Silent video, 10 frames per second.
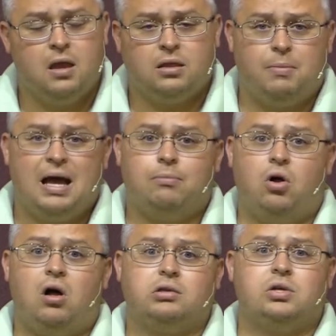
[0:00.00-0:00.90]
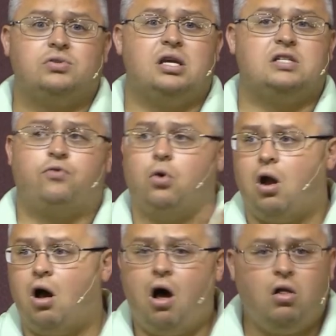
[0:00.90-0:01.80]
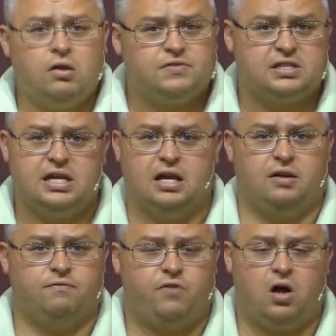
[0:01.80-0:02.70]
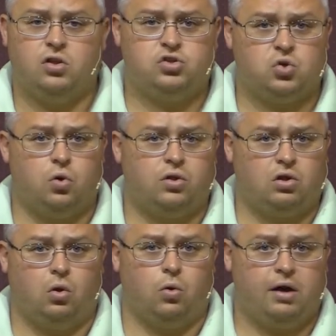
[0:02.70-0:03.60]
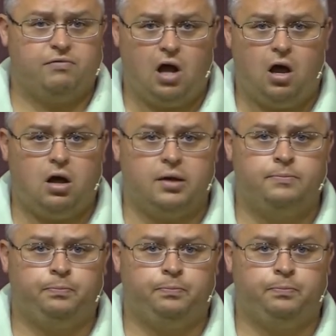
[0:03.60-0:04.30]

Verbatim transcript: The Bible also says, For all have sinned and fallen short of the glory of God.